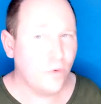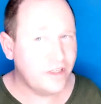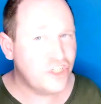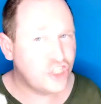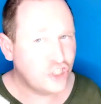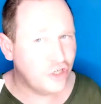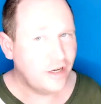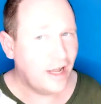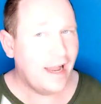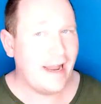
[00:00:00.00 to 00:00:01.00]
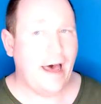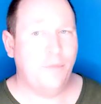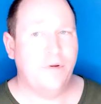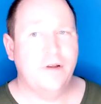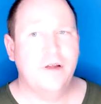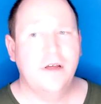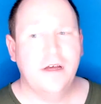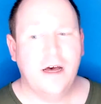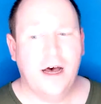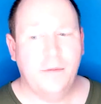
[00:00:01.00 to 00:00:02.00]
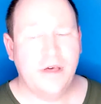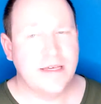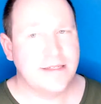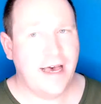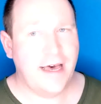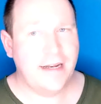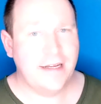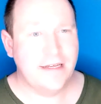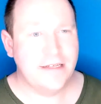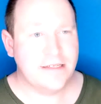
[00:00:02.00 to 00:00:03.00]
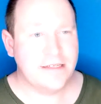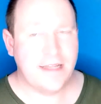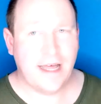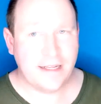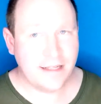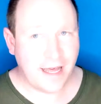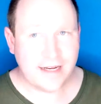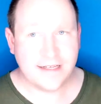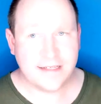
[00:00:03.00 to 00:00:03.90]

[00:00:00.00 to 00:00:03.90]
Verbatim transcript: should not happen uh, because that is that that is